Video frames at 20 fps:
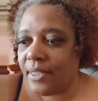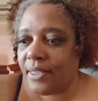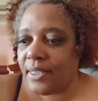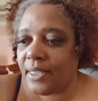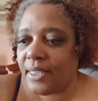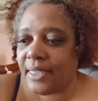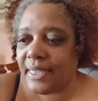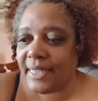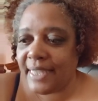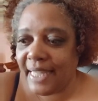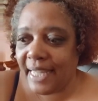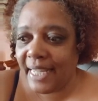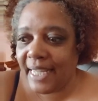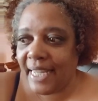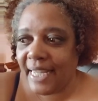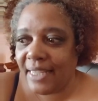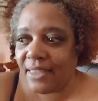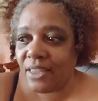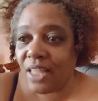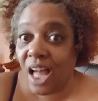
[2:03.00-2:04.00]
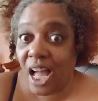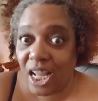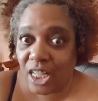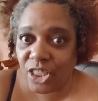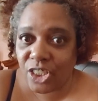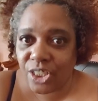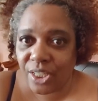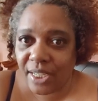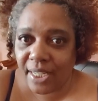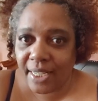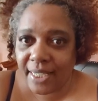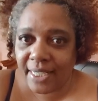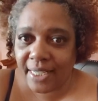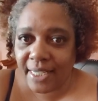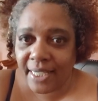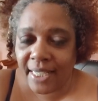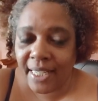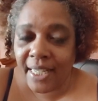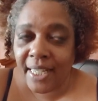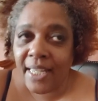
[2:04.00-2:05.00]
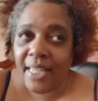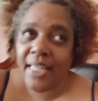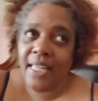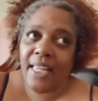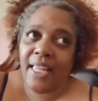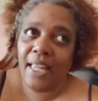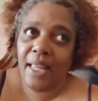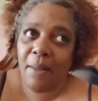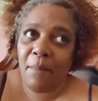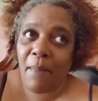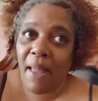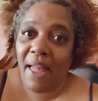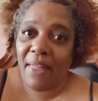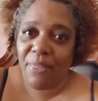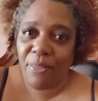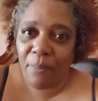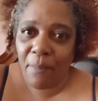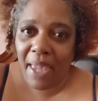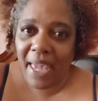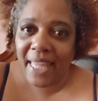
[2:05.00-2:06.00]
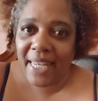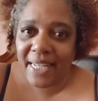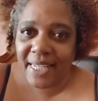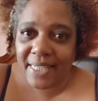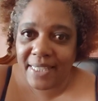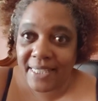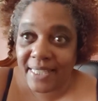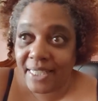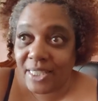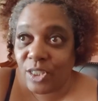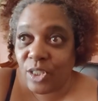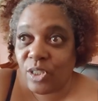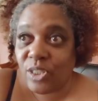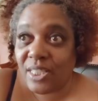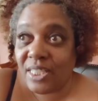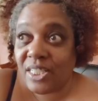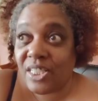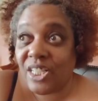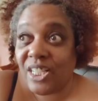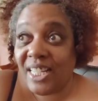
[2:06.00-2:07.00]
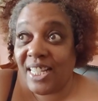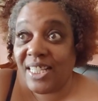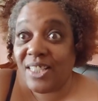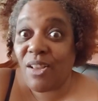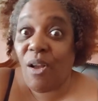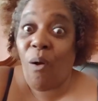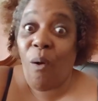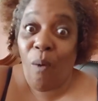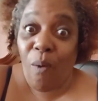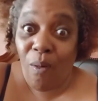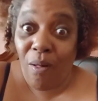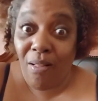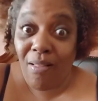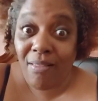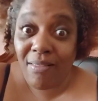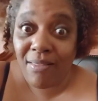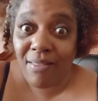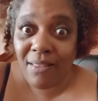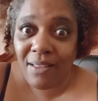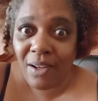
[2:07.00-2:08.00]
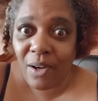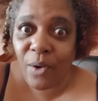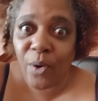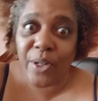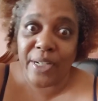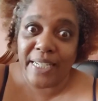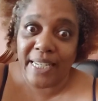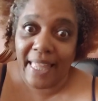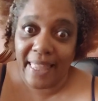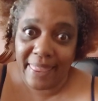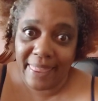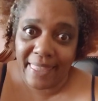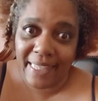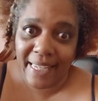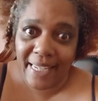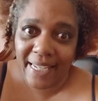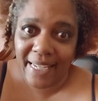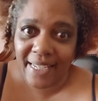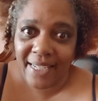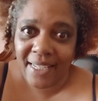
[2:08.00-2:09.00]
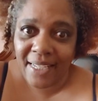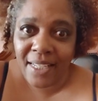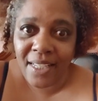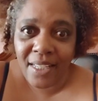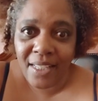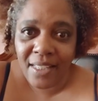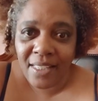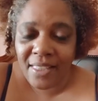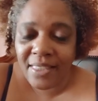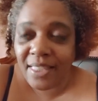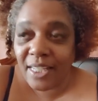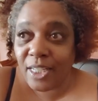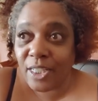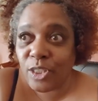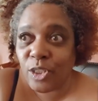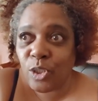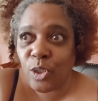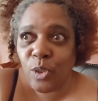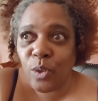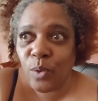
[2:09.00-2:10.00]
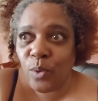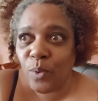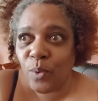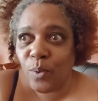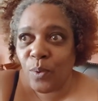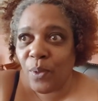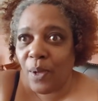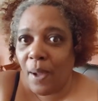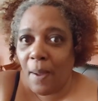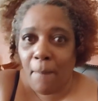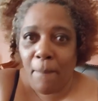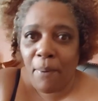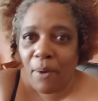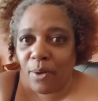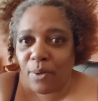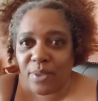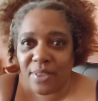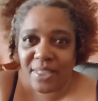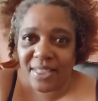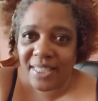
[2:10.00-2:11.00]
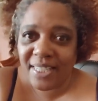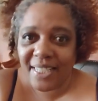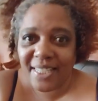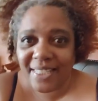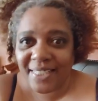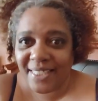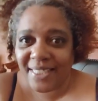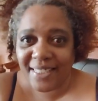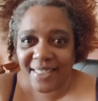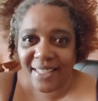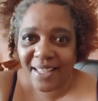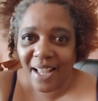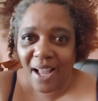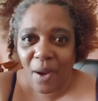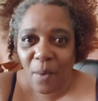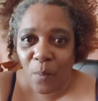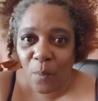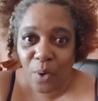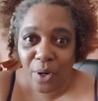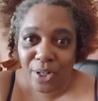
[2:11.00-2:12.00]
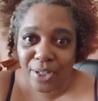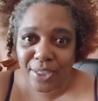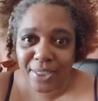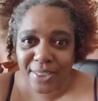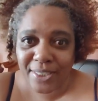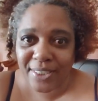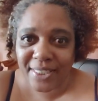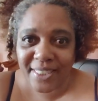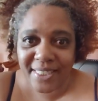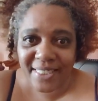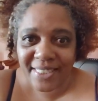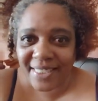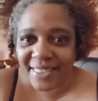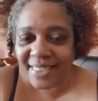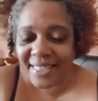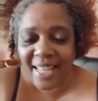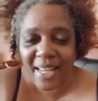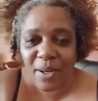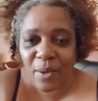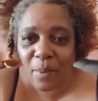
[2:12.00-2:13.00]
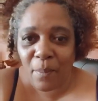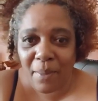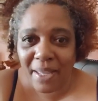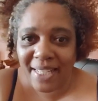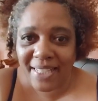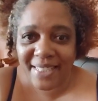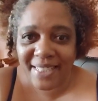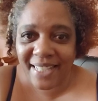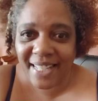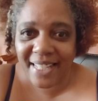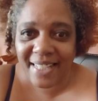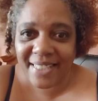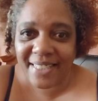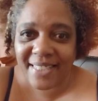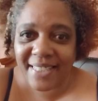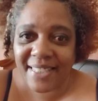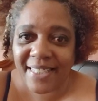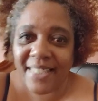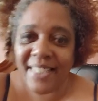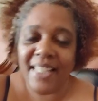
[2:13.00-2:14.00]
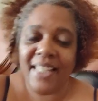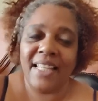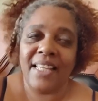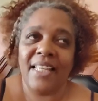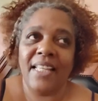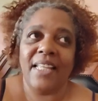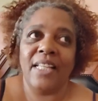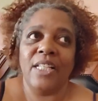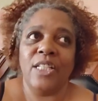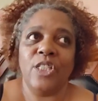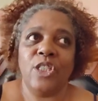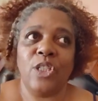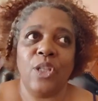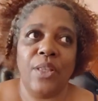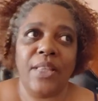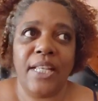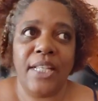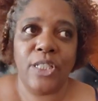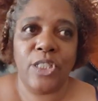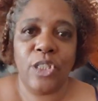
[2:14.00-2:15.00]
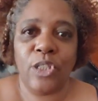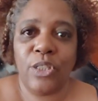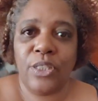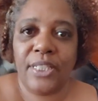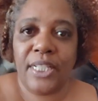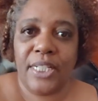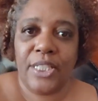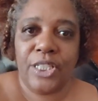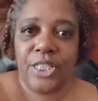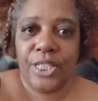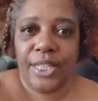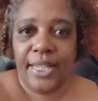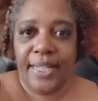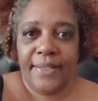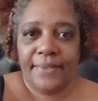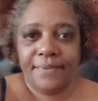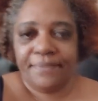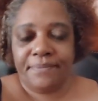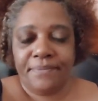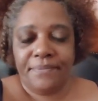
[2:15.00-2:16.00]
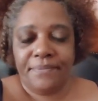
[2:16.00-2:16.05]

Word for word: the, in logic, in mathematics, there's no such thing as all or nothing. They're two opposing uh, words, they don't make sense. So there's no such thing.